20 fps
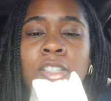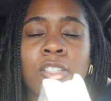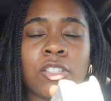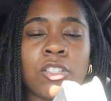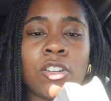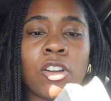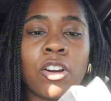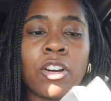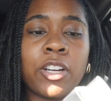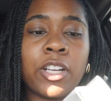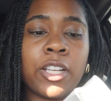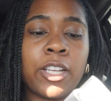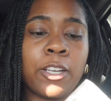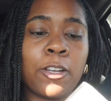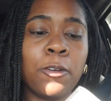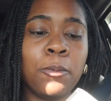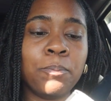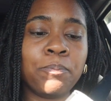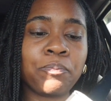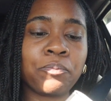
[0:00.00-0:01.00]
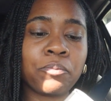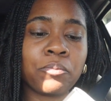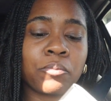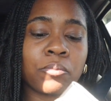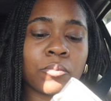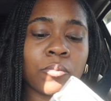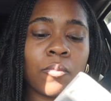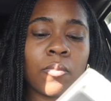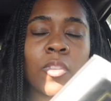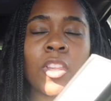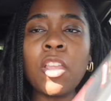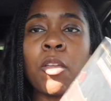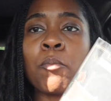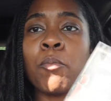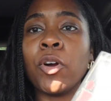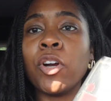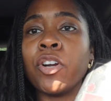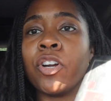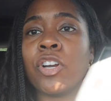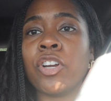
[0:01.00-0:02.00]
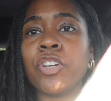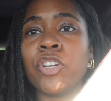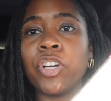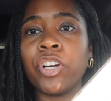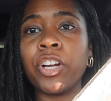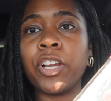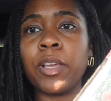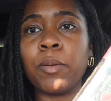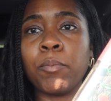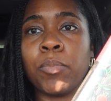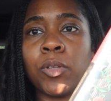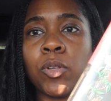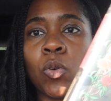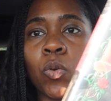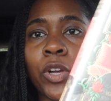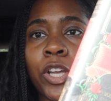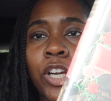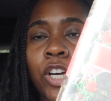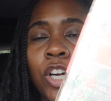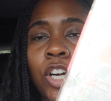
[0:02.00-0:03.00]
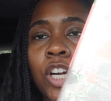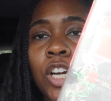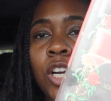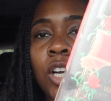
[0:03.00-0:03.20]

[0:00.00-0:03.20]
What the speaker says: started Murder Your Employer.